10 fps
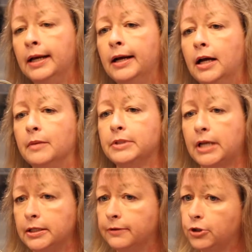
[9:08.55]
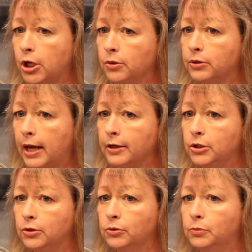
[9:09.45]
um, studies have shown that
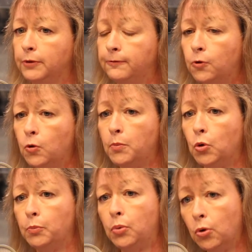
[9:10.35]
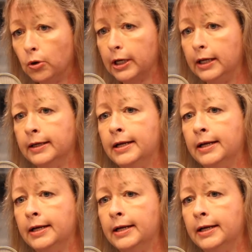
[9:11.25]
you perform more poorly